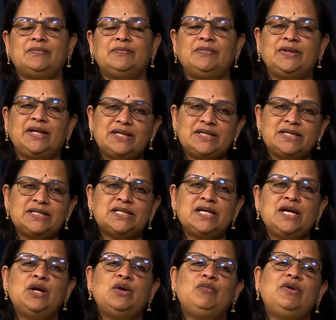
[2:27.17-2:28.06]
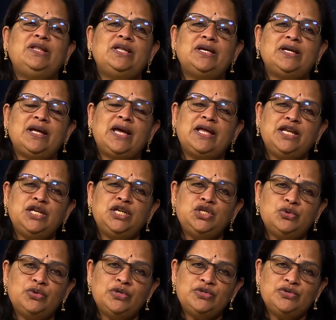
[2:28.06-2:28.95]
That is whether an
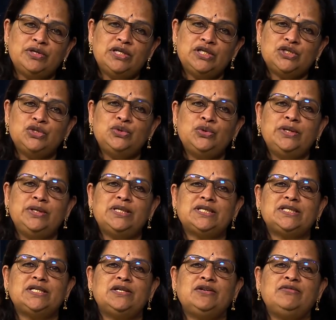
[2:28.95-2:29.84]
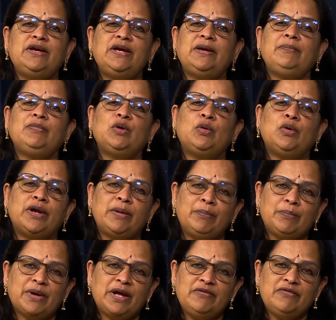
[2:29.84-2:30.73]
individual is doing the survey or a
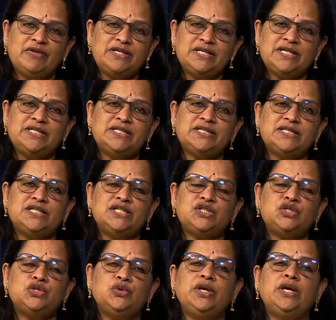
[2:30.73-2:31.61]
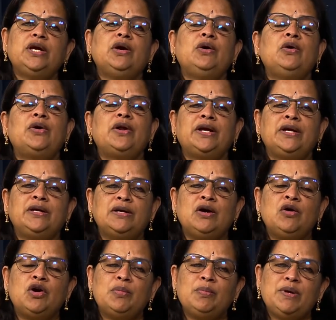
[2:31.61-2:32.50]
private agency is doing or a
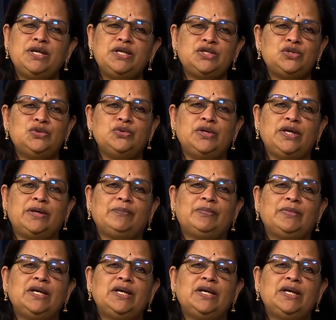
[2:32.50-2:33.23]
government is doing.